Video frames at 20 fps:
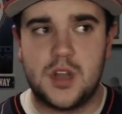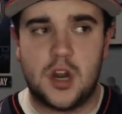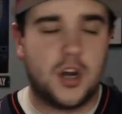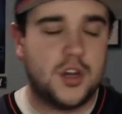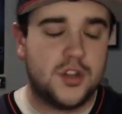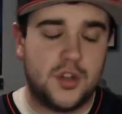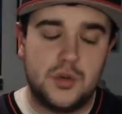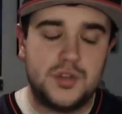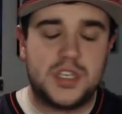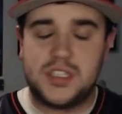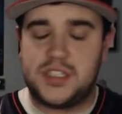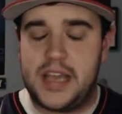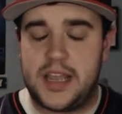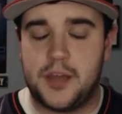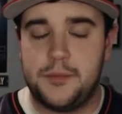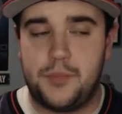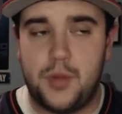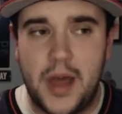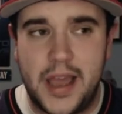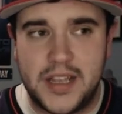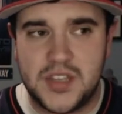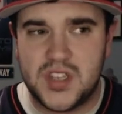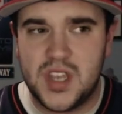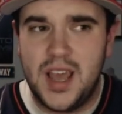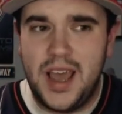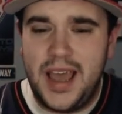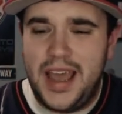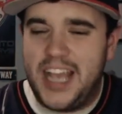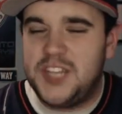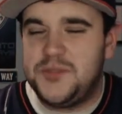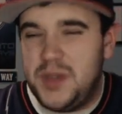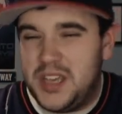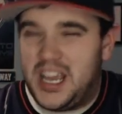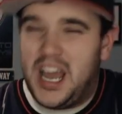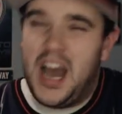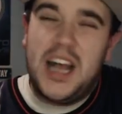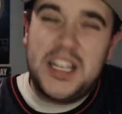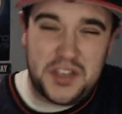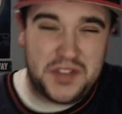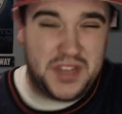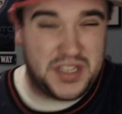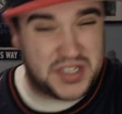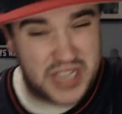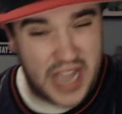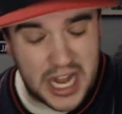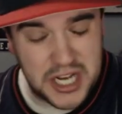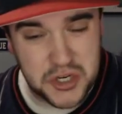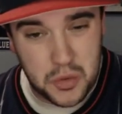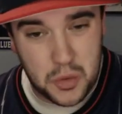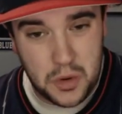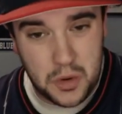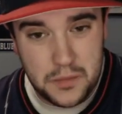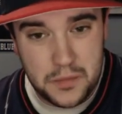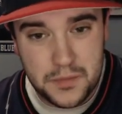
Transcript: or losing second place, is because of the schedule.